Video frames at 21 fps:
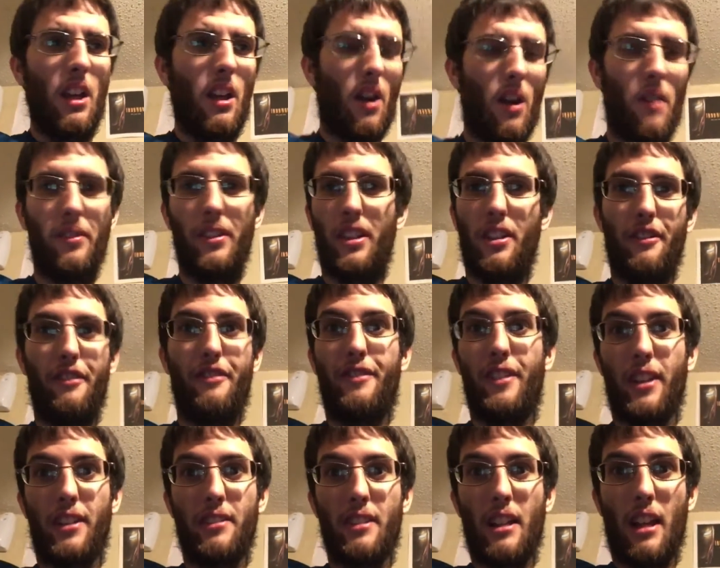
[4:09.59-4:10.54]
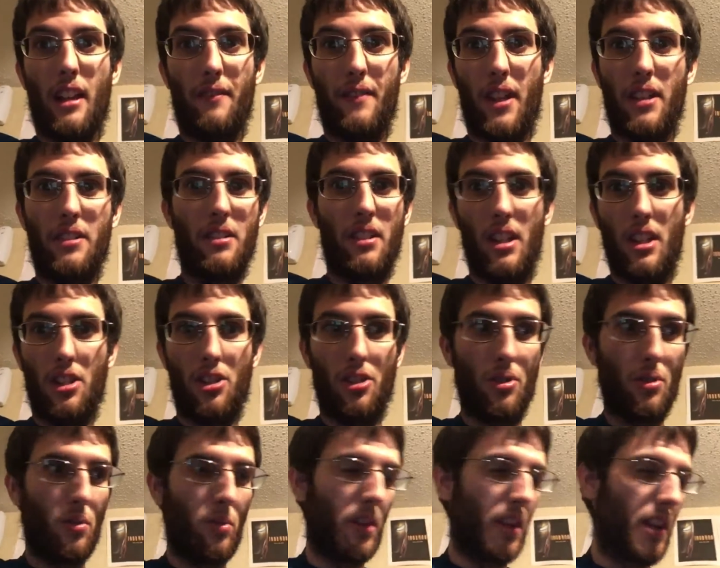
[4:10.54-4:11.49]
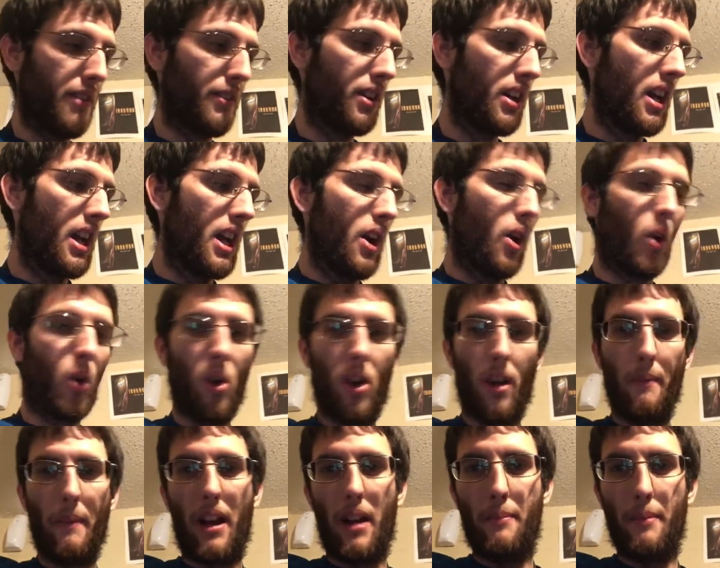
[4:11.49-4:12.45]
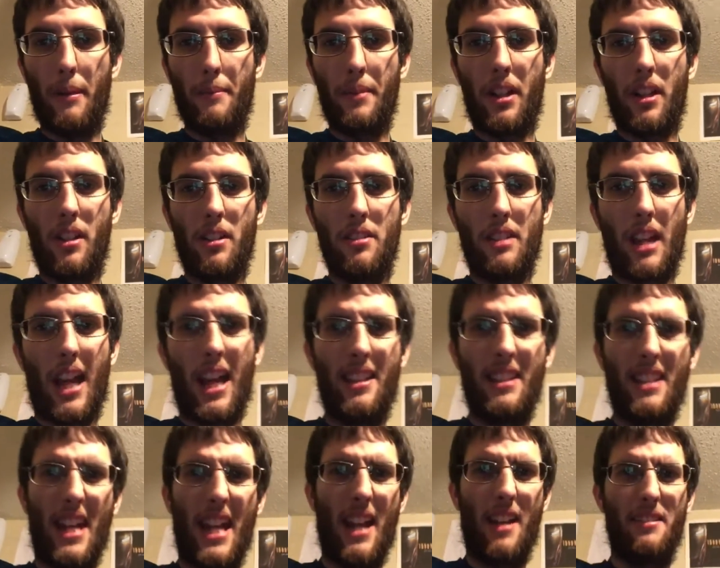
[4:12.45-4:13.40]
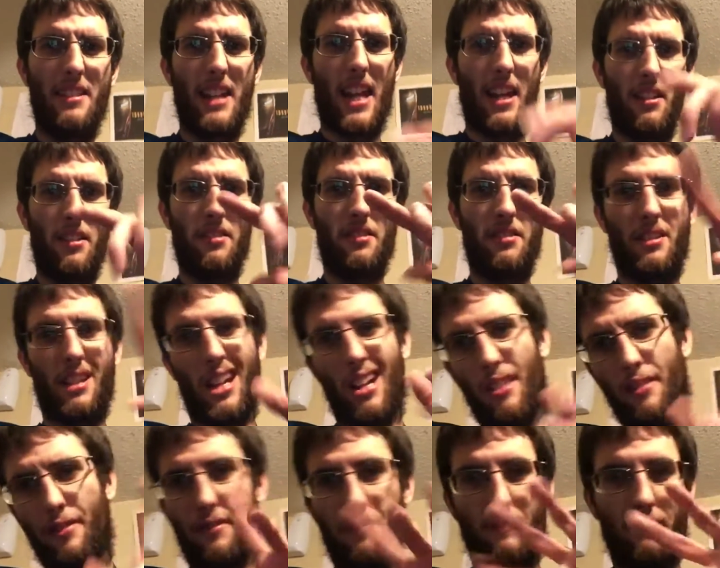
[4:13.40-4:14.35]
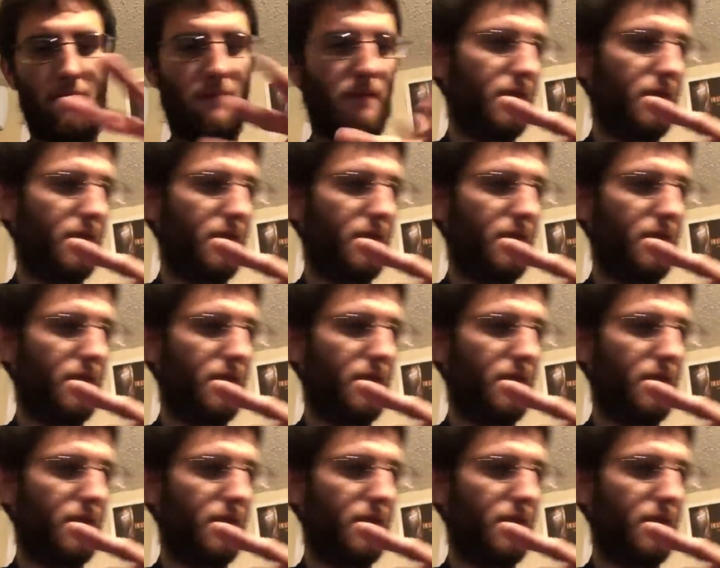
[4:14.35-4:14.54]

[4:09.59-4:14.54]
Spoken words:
Hopefully they'll fix that if that's an issue or whatever. Or it might have been because I had the antennas kind of